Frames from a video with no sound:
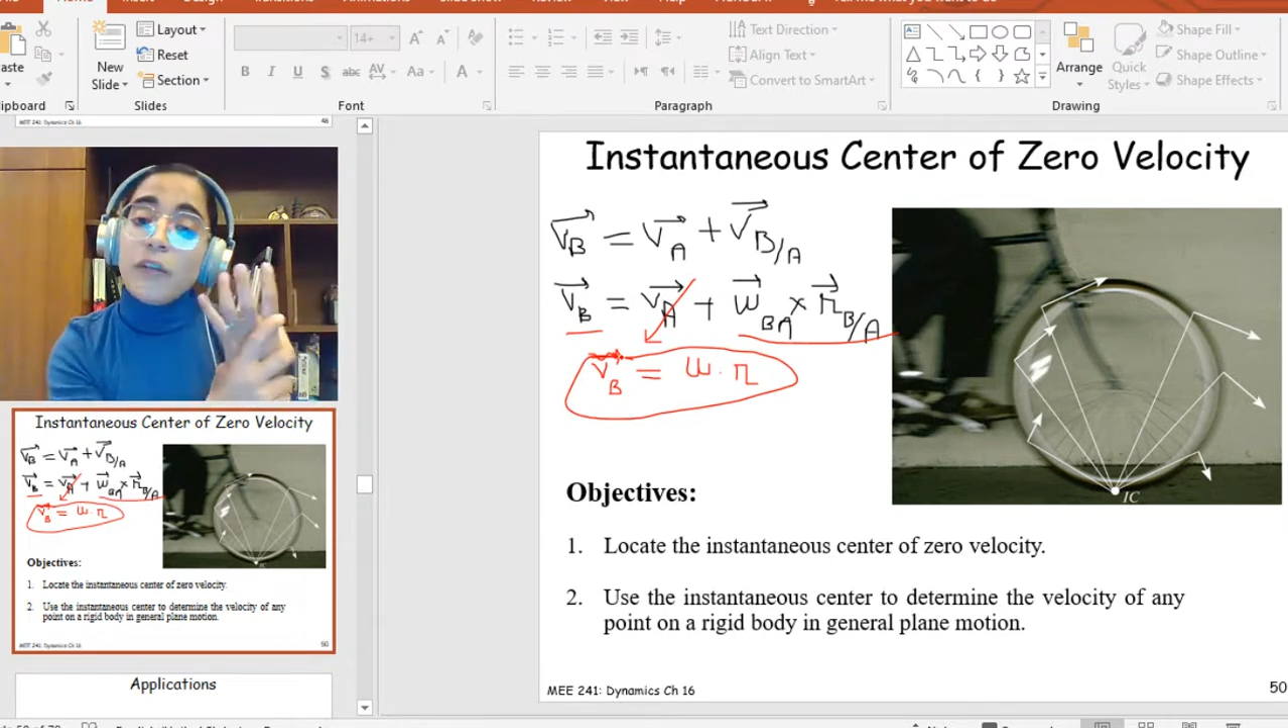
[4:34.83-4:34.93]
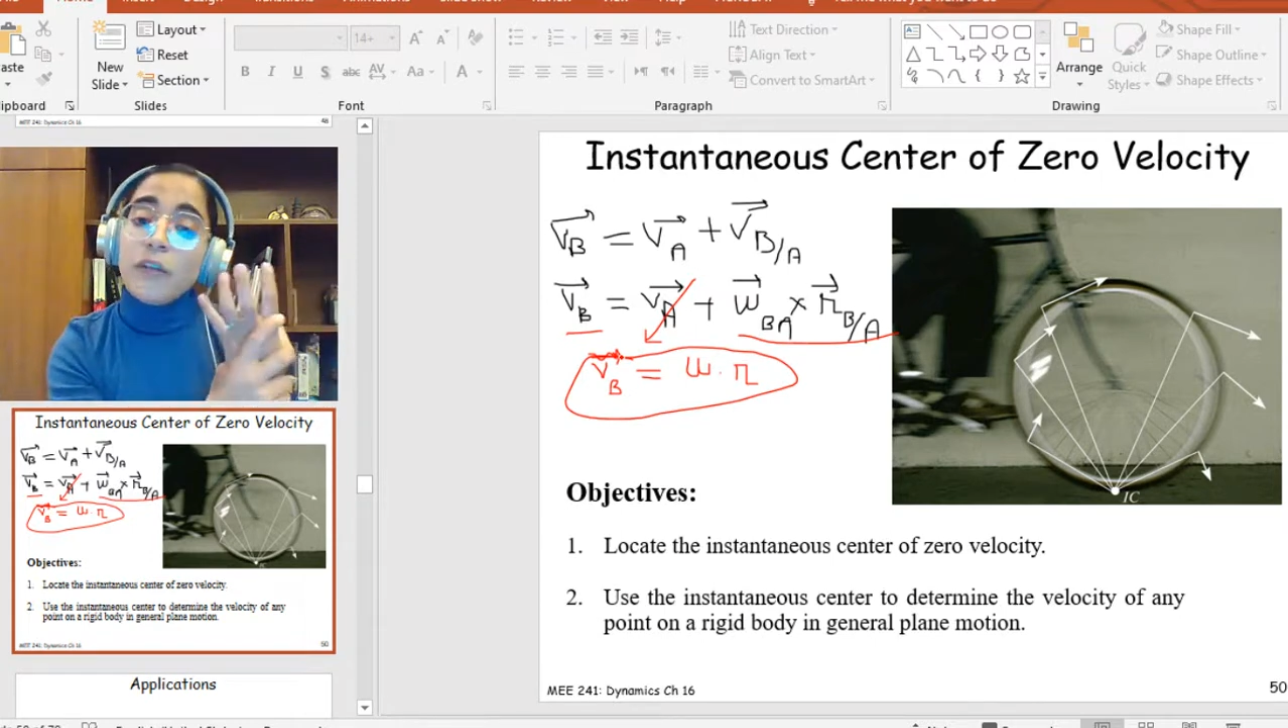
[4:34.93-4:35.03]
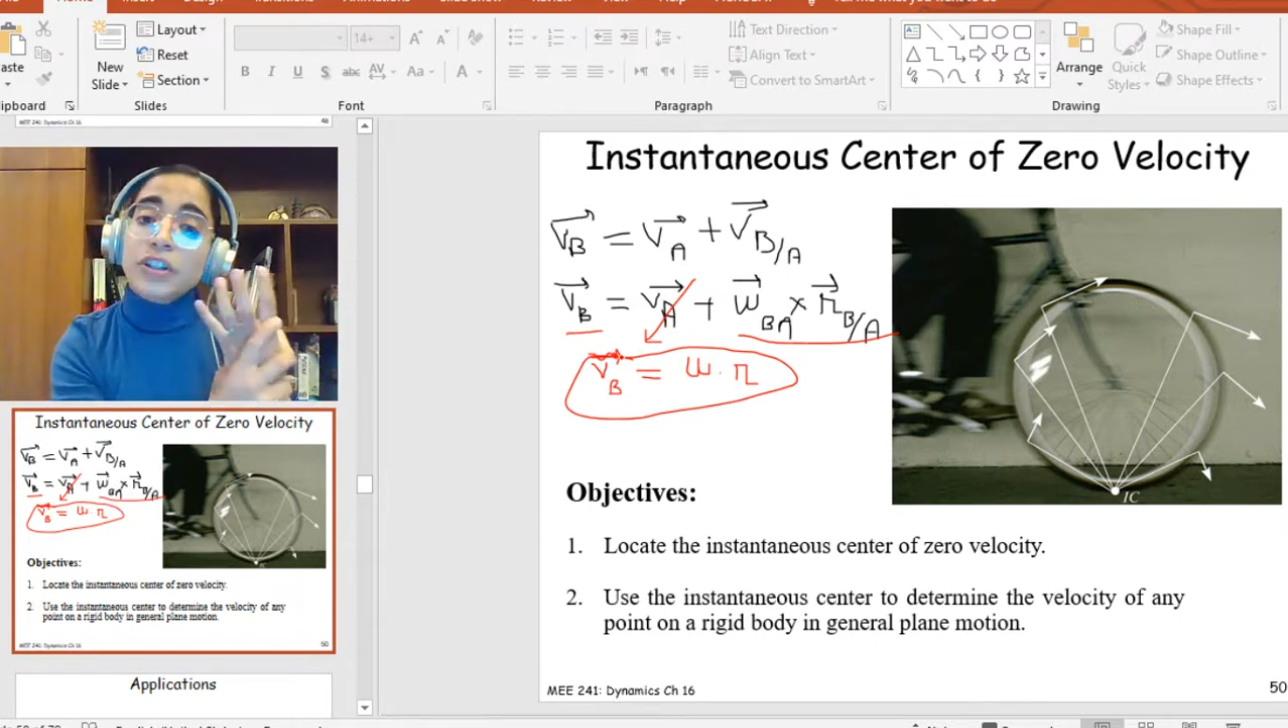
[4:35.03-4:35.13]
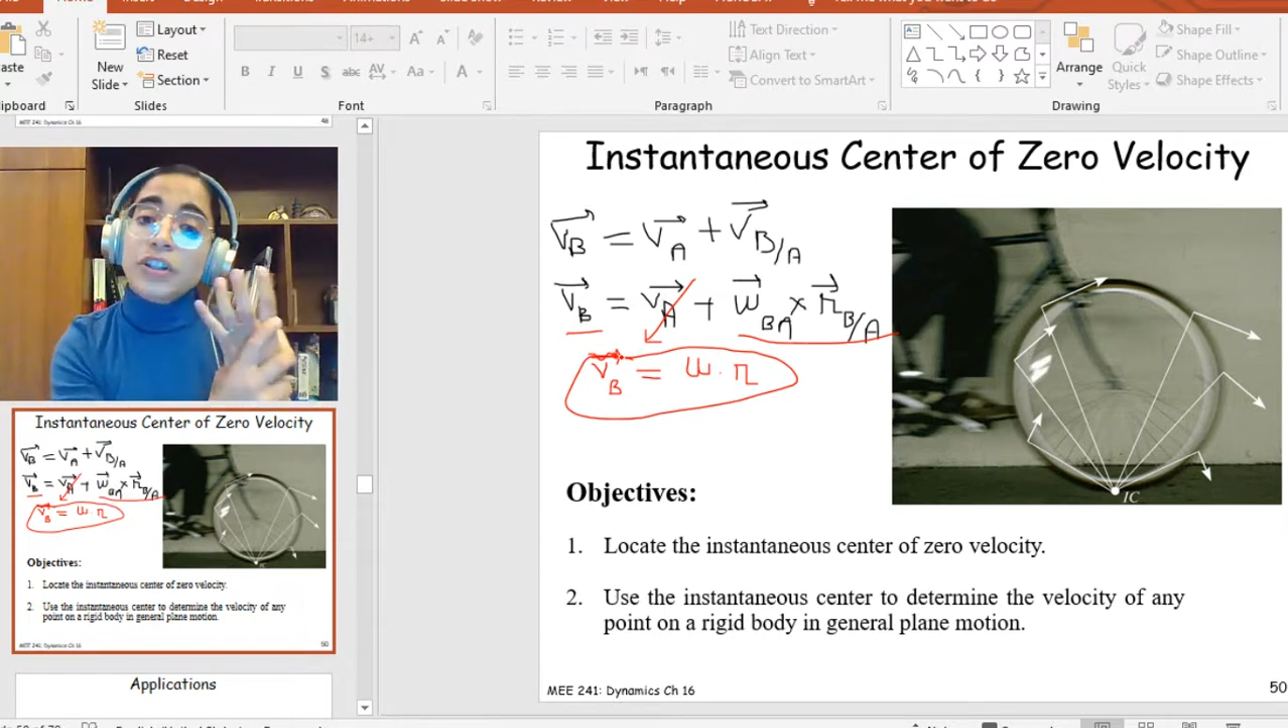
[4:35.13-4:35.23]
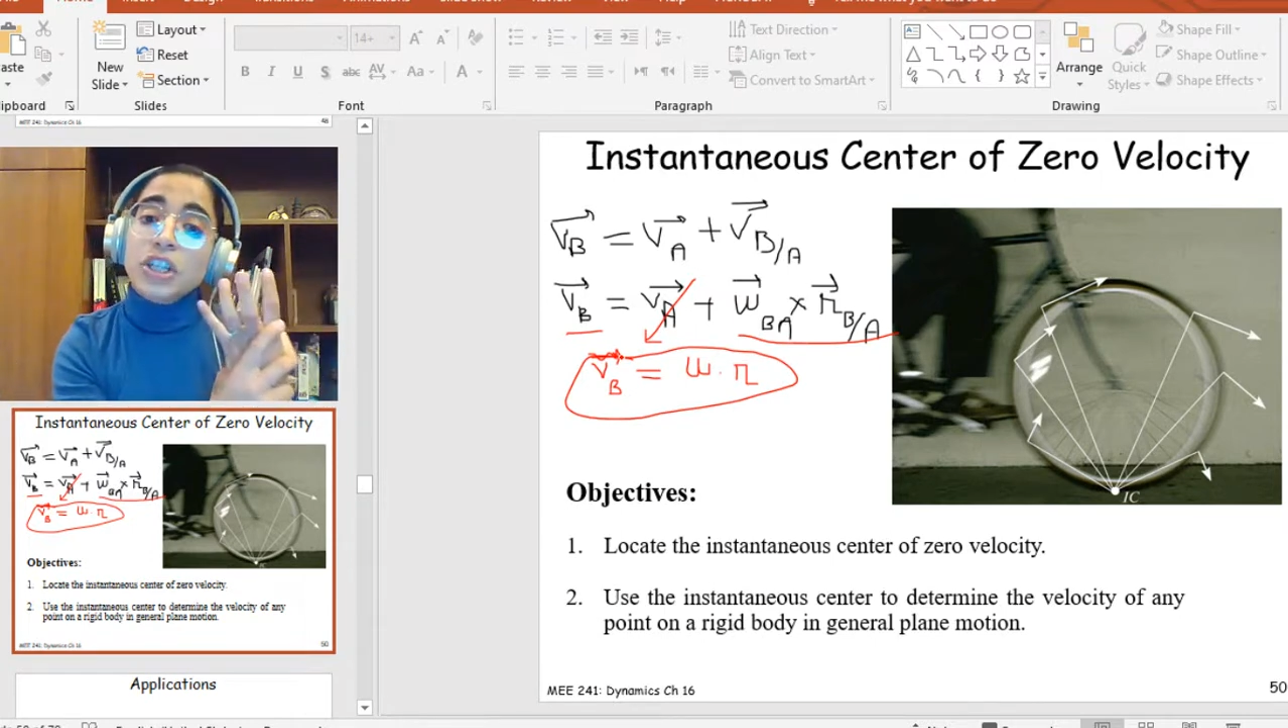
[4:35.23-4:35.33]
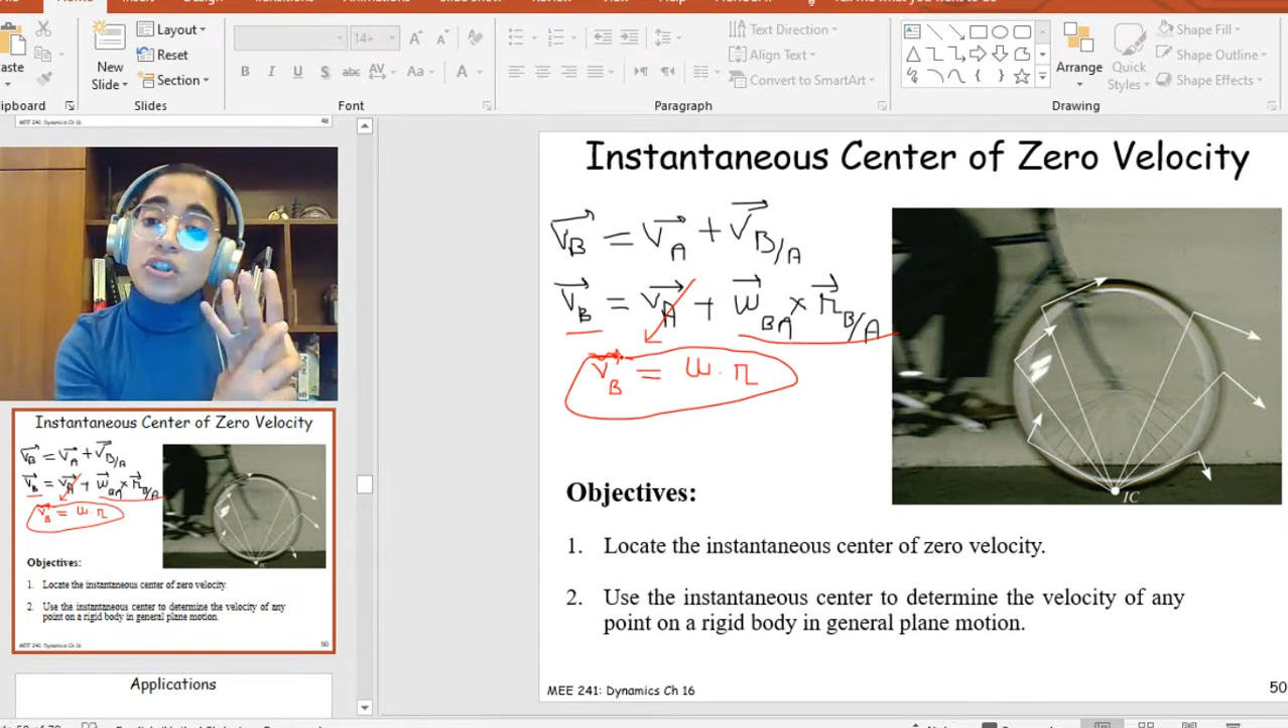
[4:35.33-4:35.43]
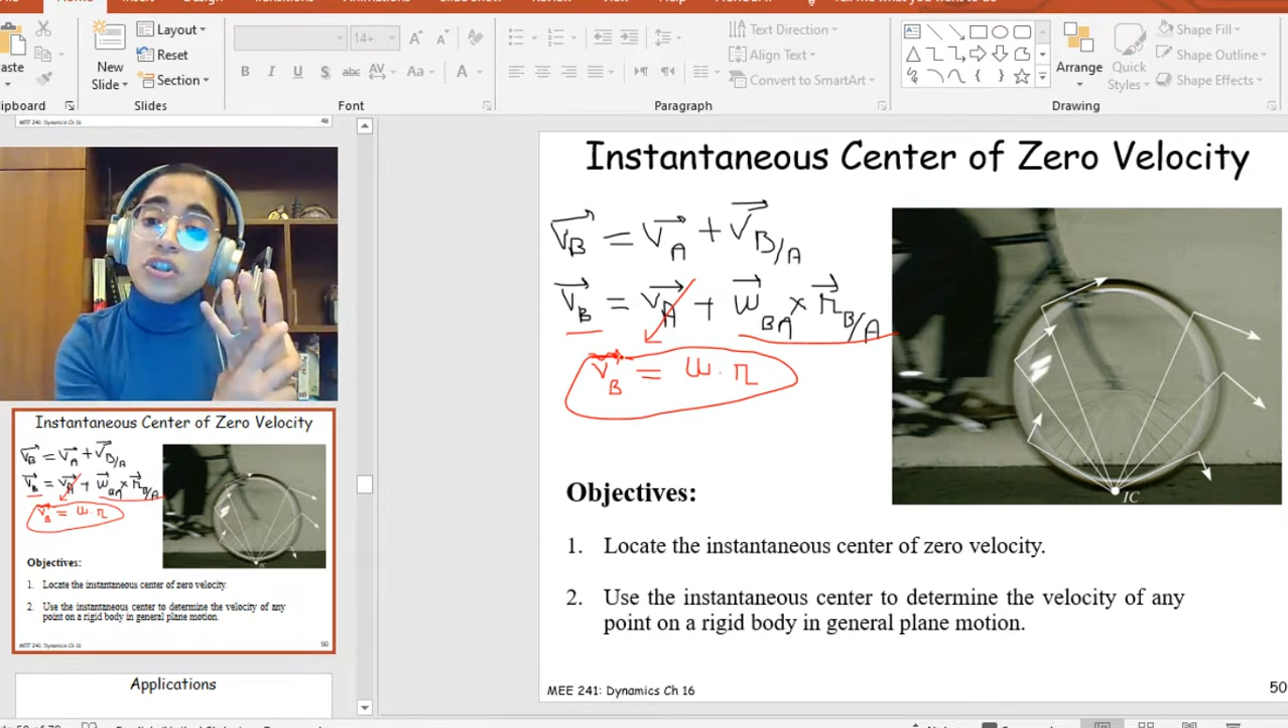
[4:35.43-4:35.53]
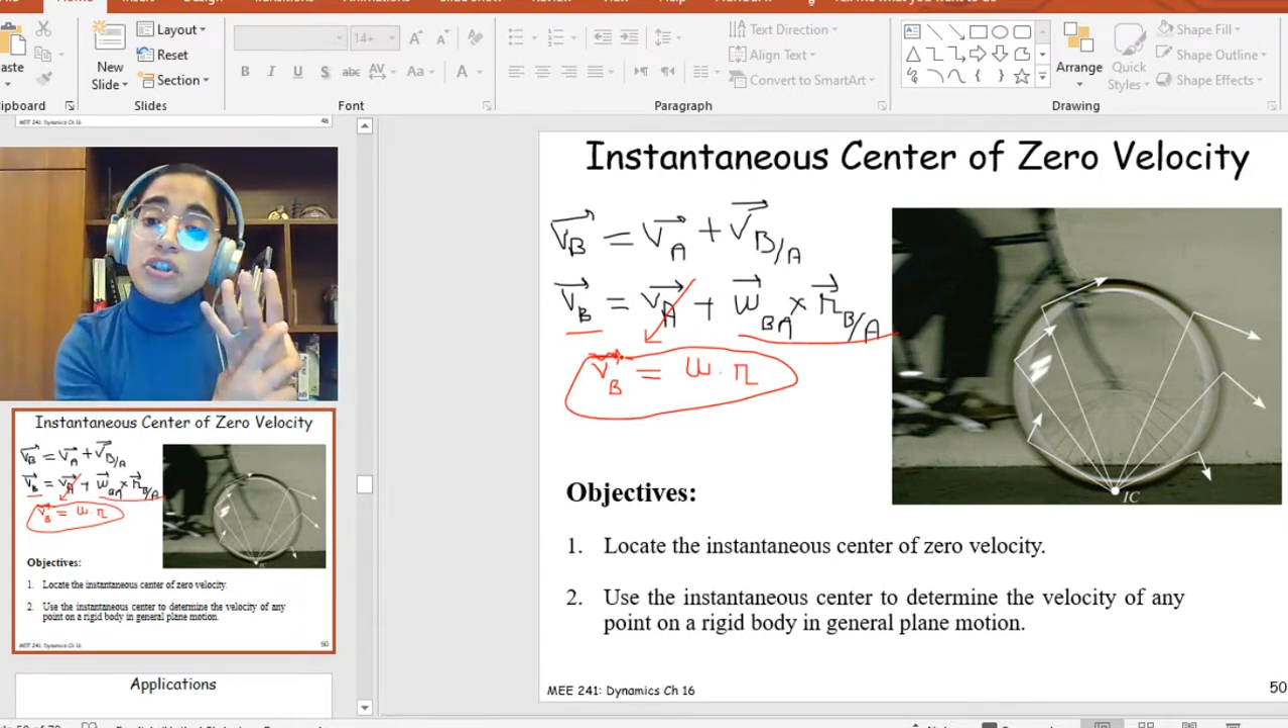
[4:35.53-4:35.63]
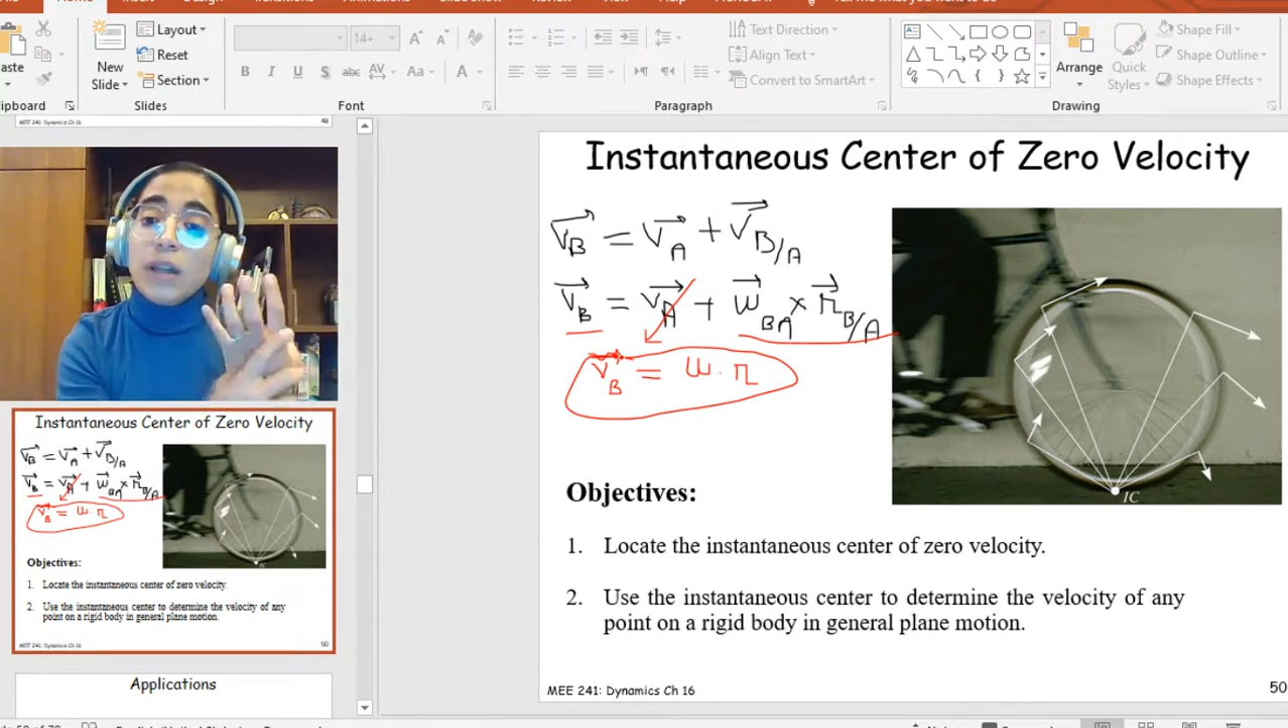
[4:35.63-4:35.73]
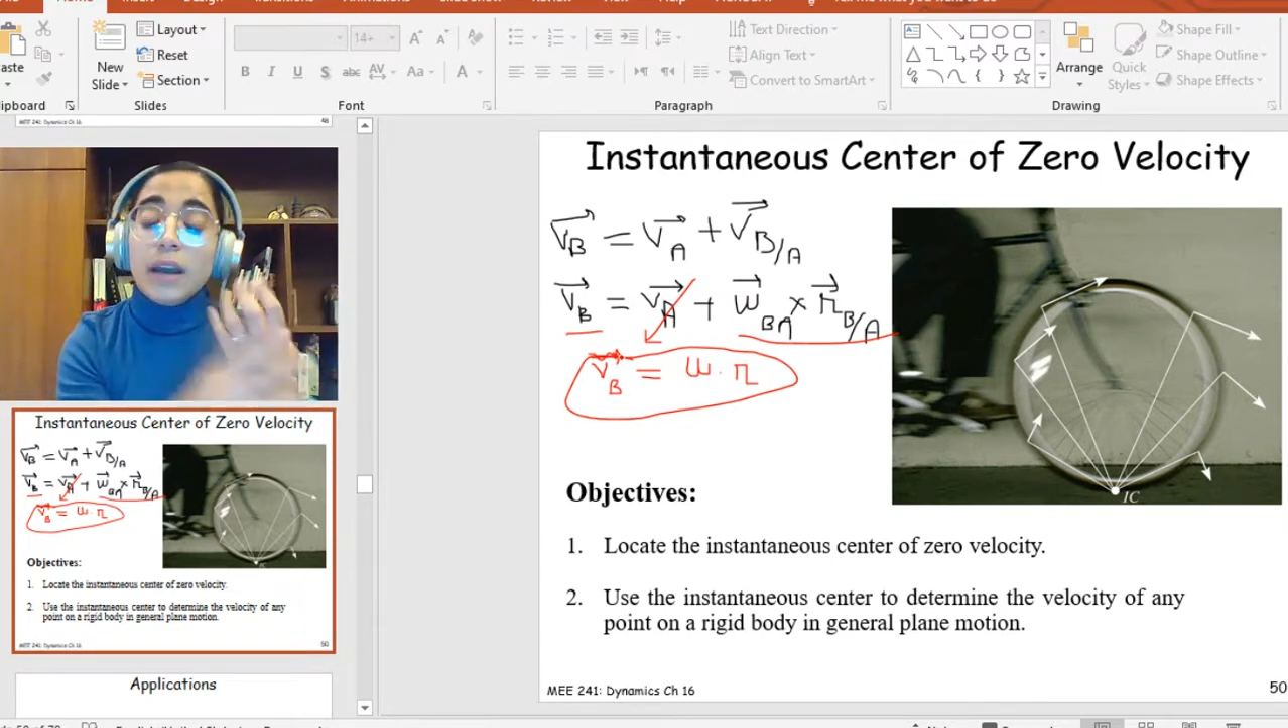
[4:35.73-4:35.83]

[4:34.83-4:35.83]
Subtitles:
of rotation,